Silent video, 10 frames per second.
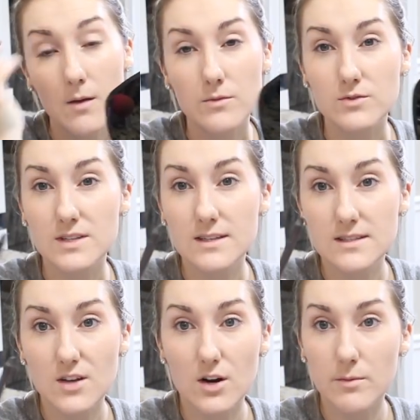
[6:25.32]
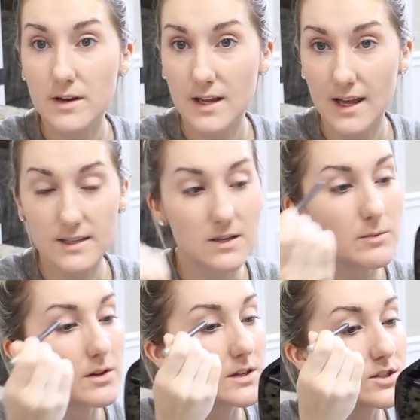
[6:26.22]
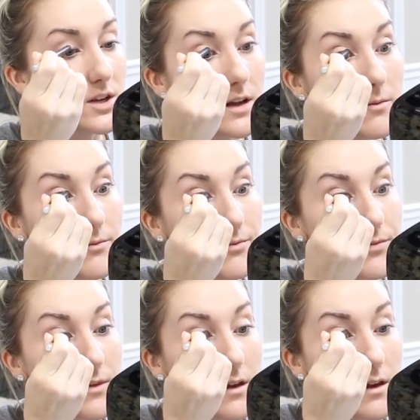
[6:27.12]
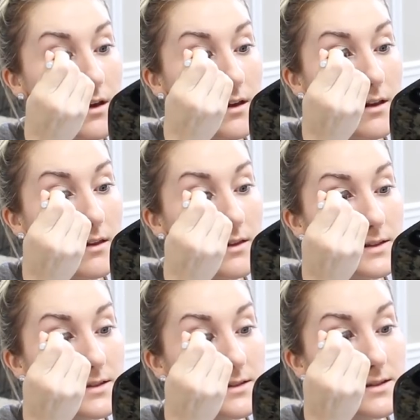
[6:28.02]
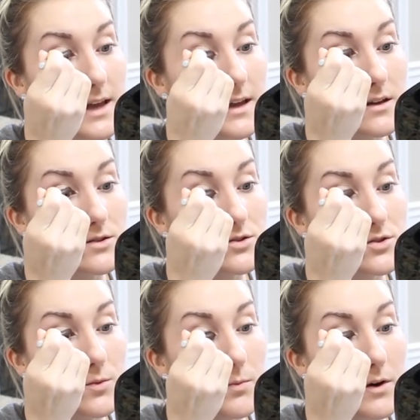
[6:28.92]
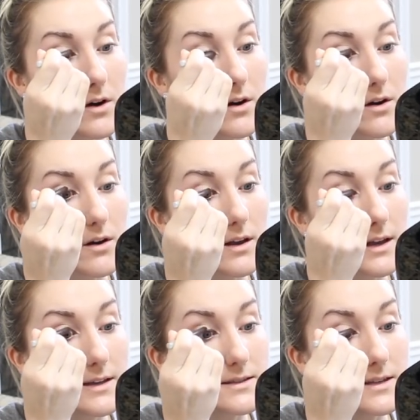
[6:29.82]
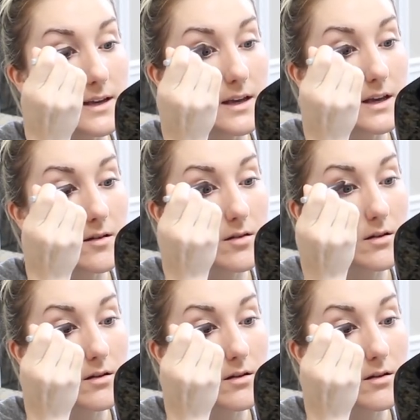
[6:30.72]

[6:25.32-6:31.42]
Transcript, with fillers: using this Urban Decay Demolition. This is like super easy